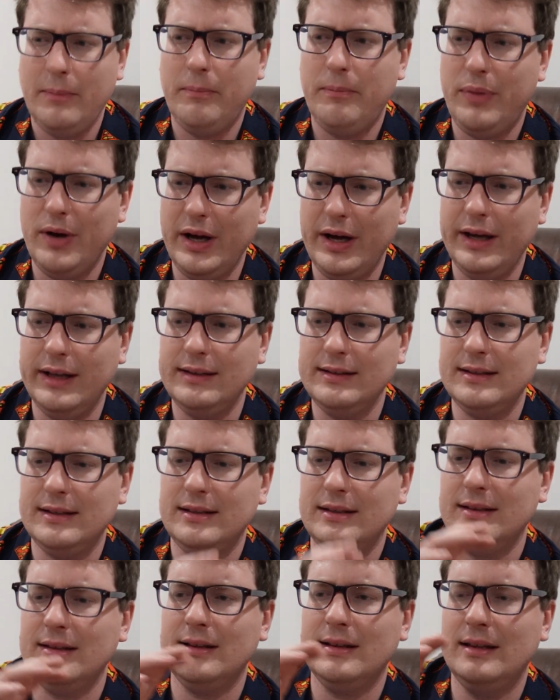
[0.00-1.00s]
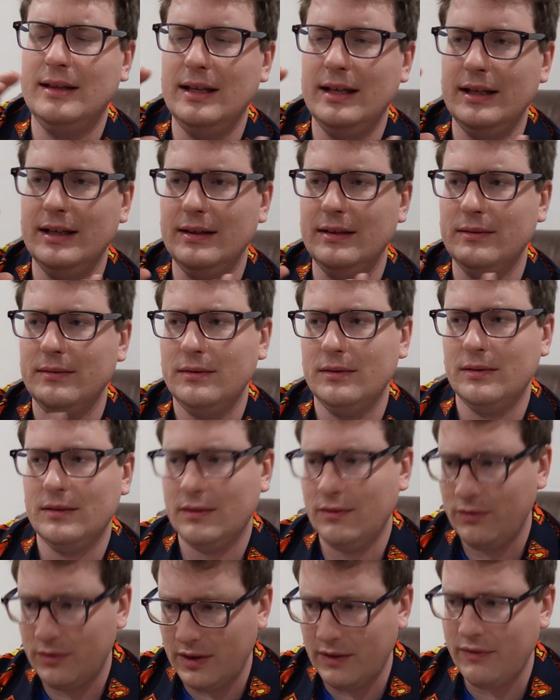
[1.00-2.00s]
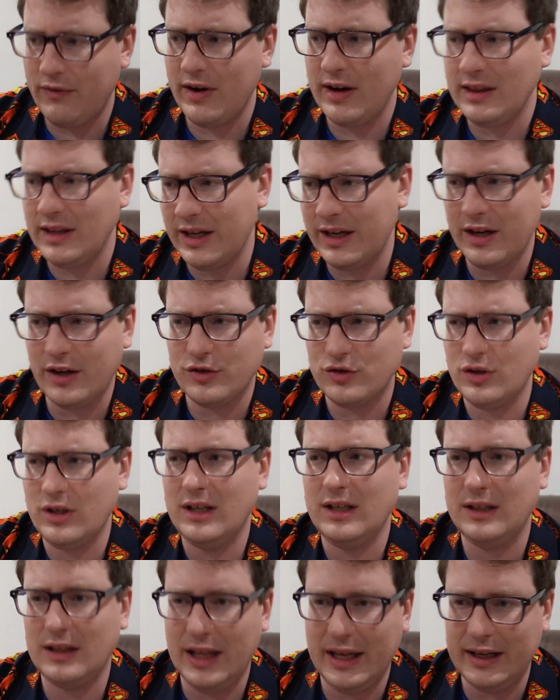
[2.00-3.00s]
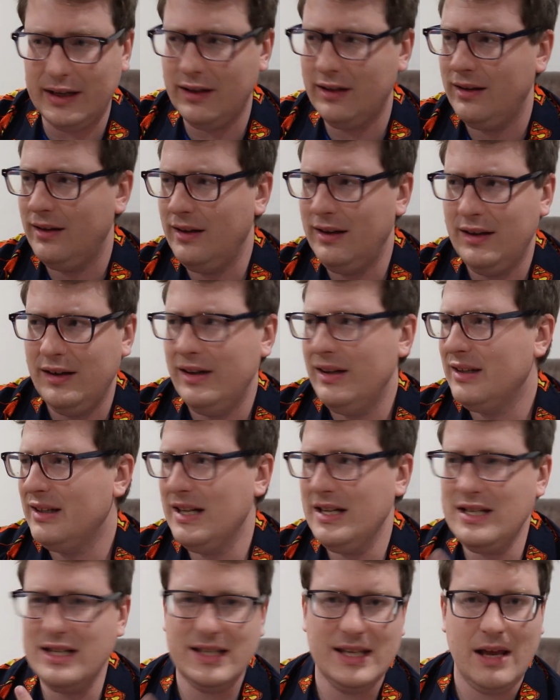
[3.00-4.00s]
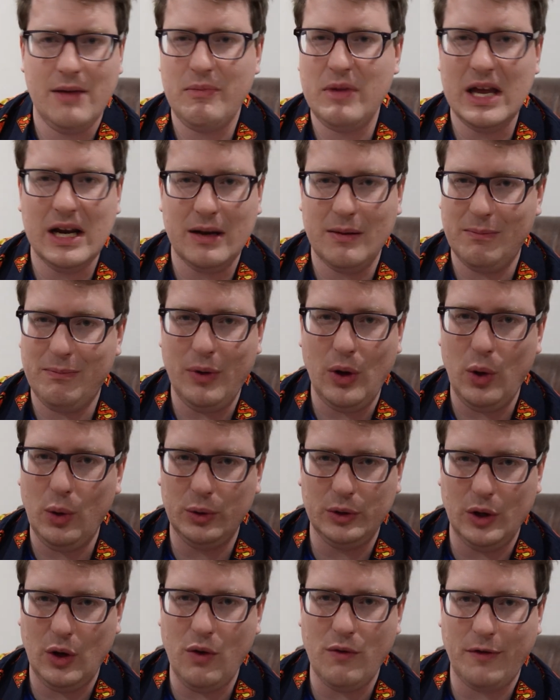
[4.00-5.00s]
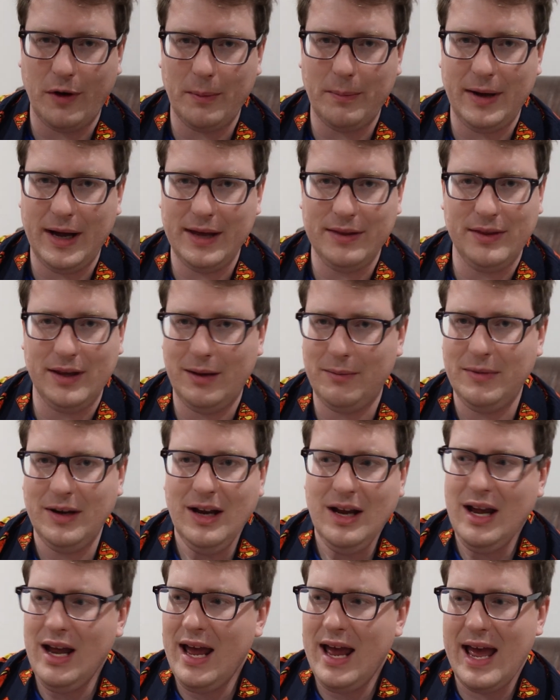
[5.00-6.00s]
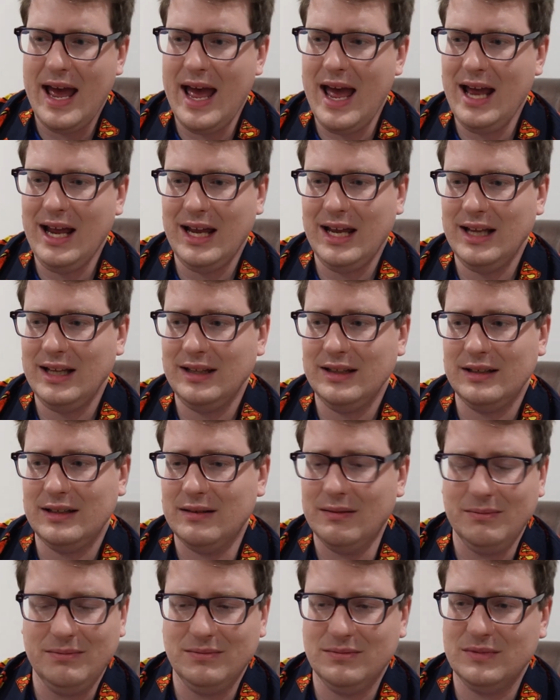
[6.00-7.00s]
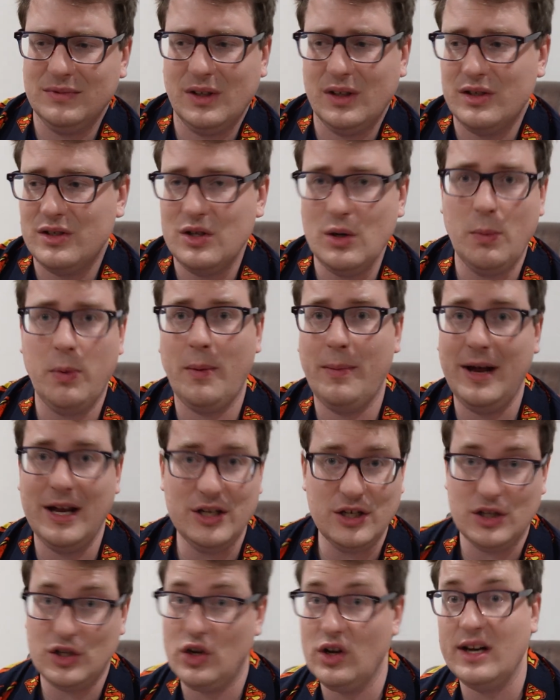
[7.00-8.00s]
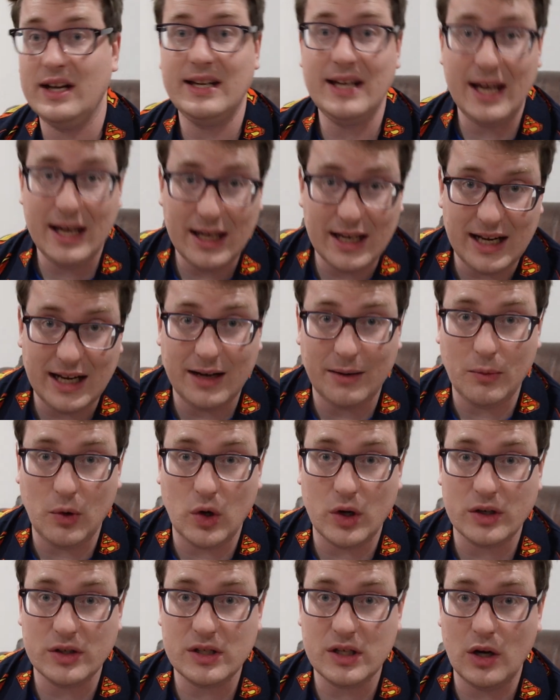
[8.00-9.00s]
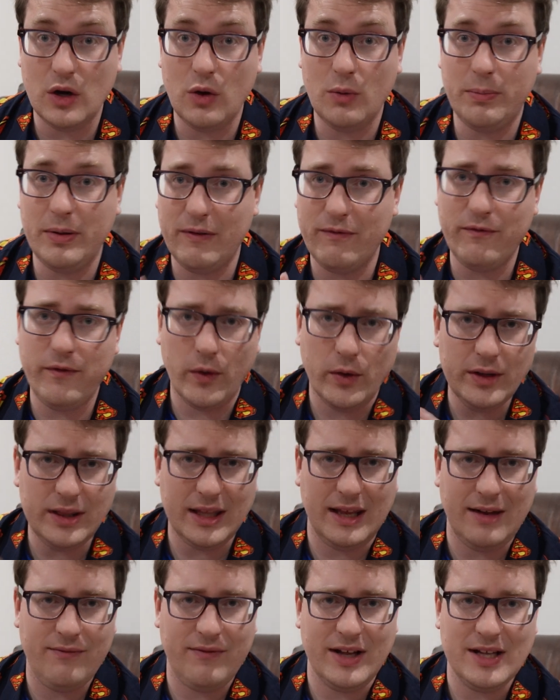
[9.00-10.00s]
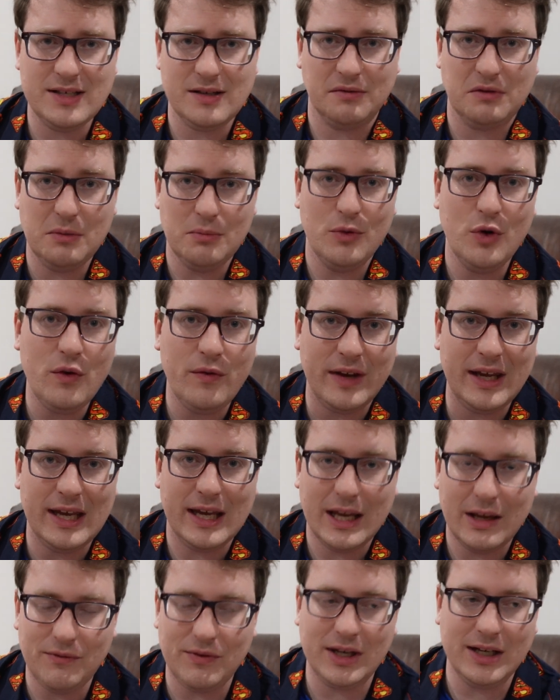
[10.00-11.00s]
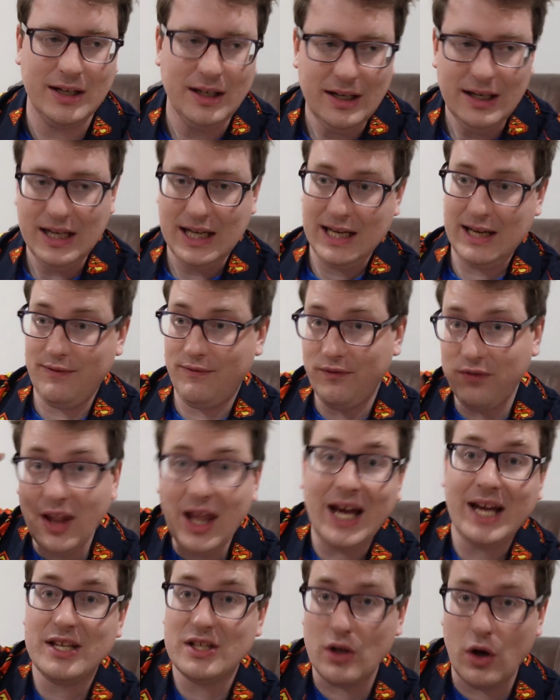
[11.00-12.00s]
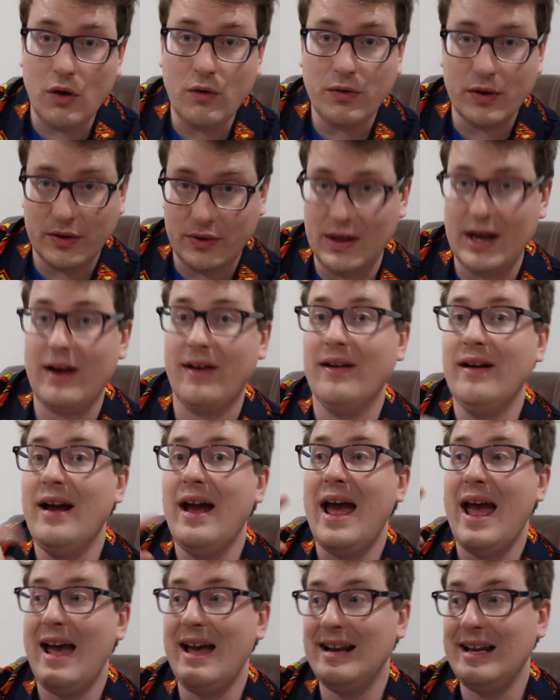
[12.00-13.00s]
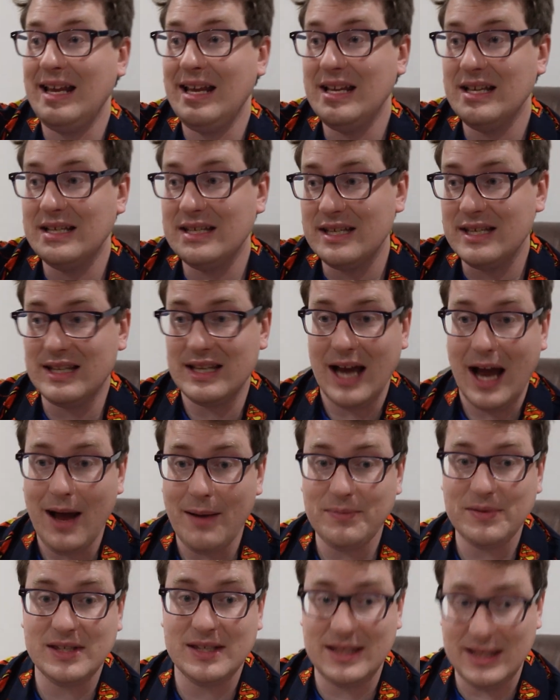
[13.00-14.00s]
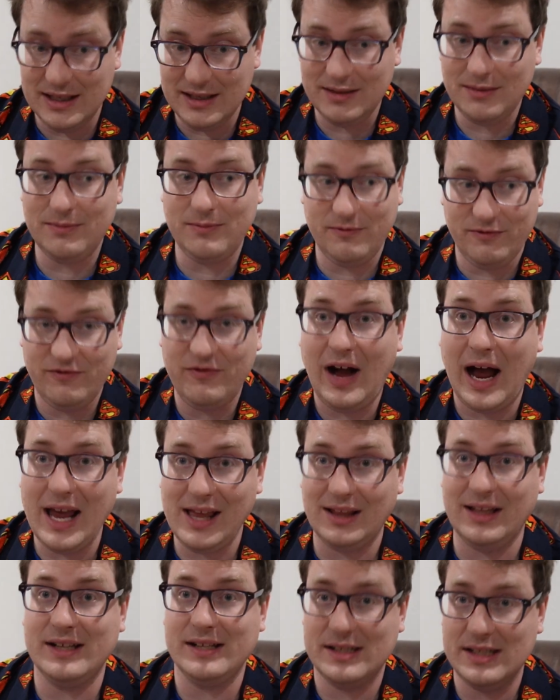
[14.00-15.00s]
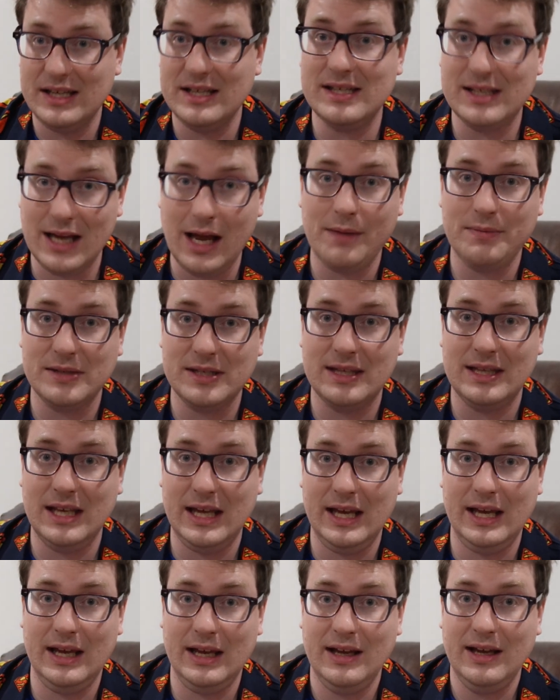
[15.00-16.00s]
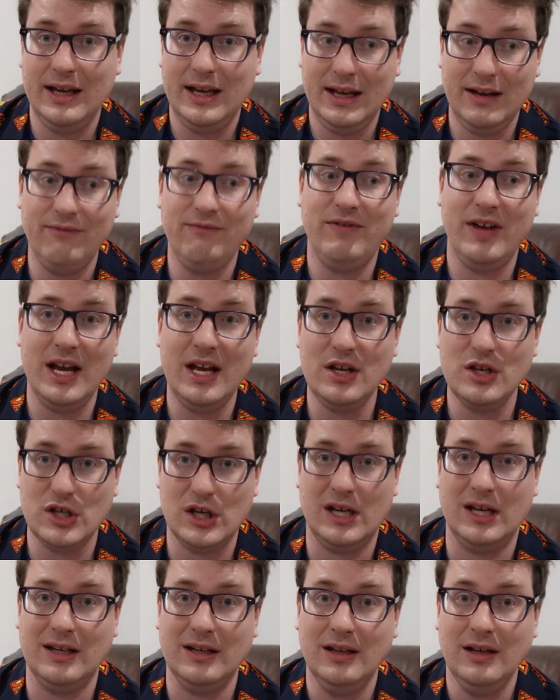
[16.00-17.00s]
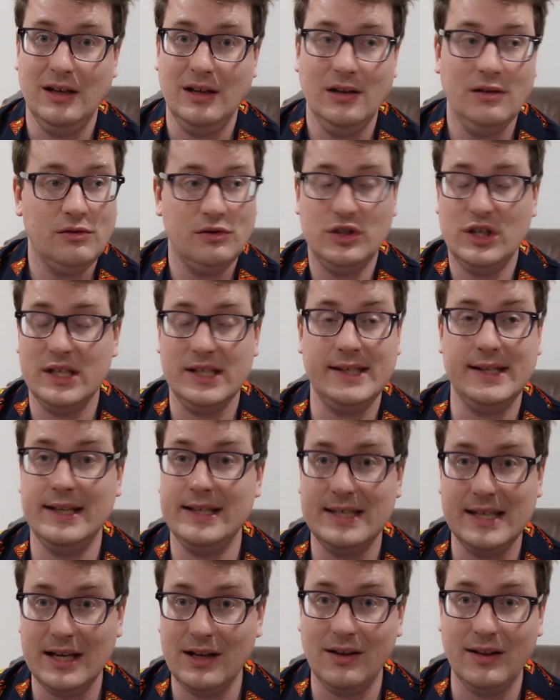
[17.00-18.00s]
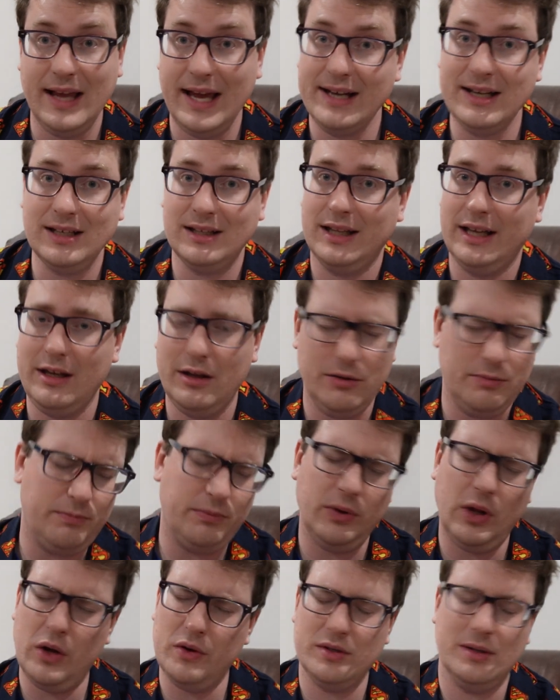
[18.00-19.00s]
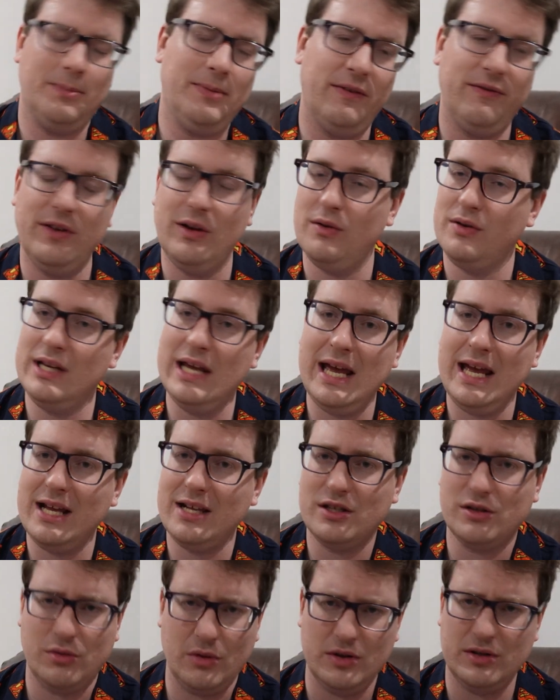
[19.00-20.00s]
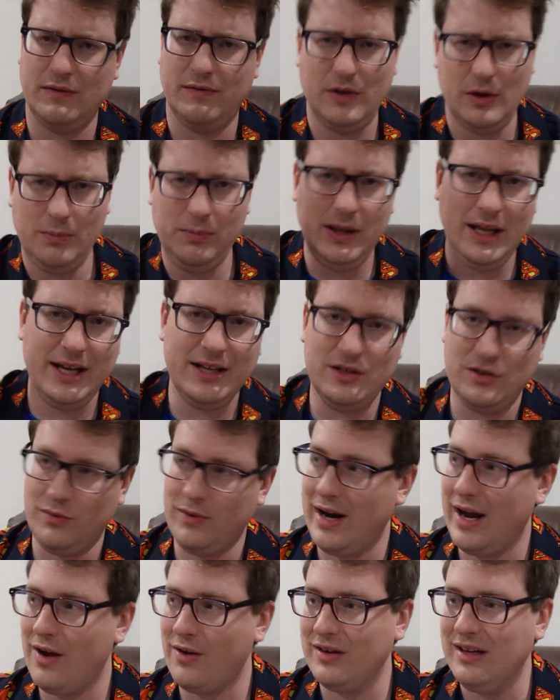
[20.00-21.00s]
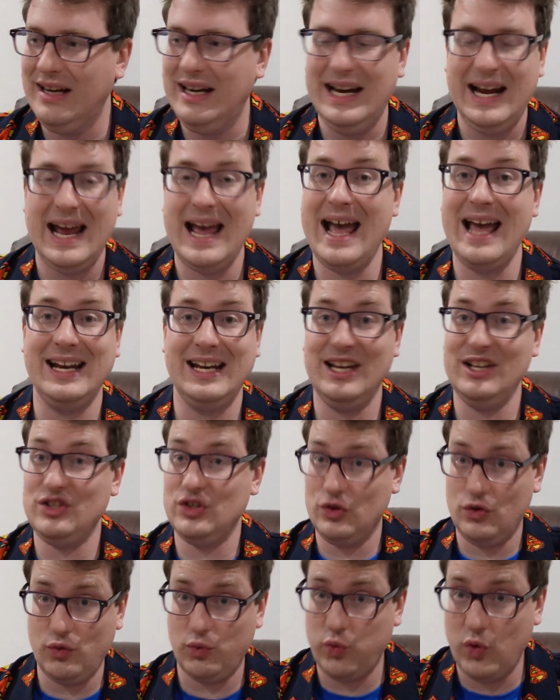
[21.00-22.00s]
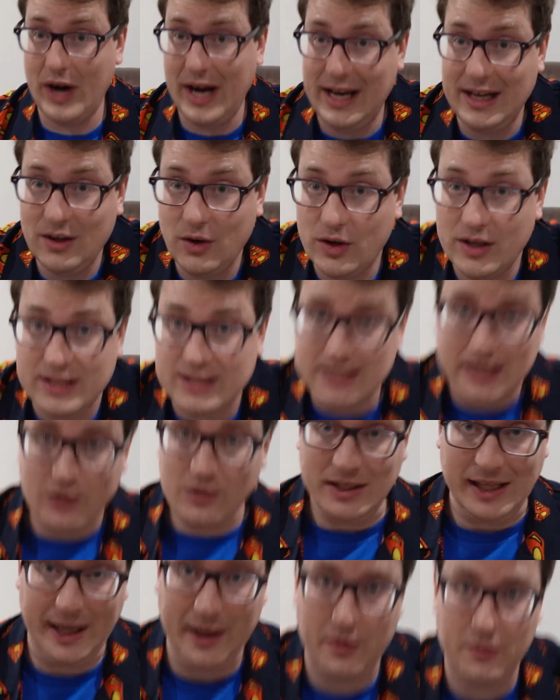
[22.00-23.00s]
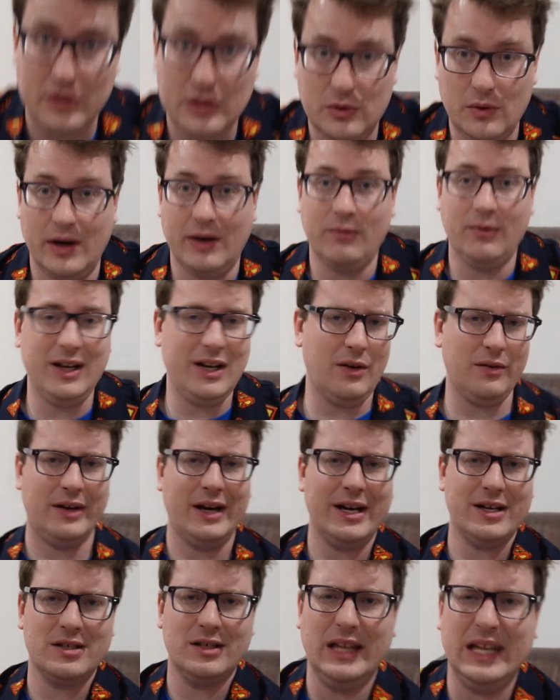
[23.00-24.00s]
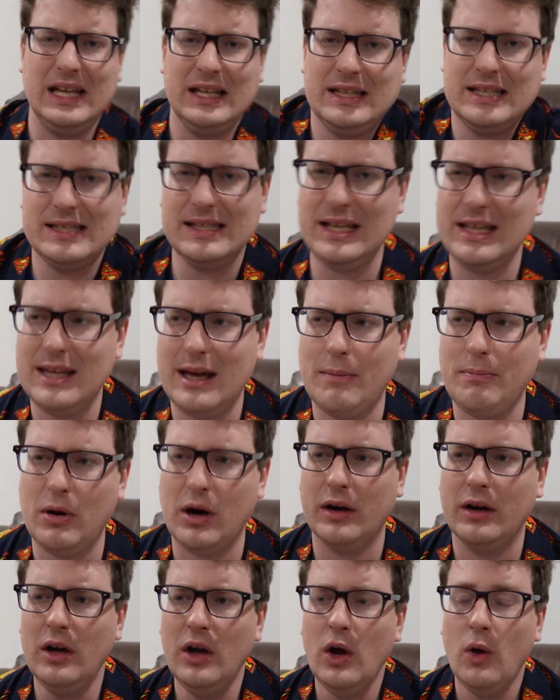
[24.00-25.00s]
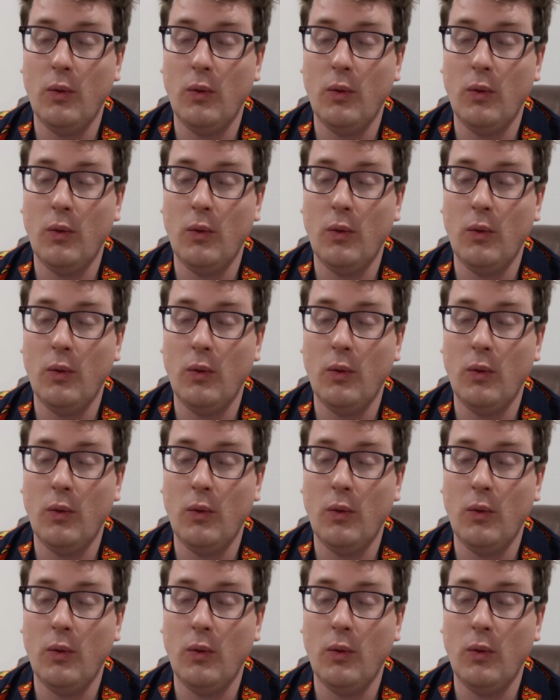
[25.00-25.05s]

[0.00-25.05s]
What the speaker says: but the friendly country, they just keep getting bowled over by them, and Superman just couldn't take it anymore. So before the events of the movie even, he flies over there and he stops the violence, he stops the invasion, just single-handedly blows up a few tanks, throws a few planes around, and it's great, or it sounds like it was great. We don't actually get to see that part.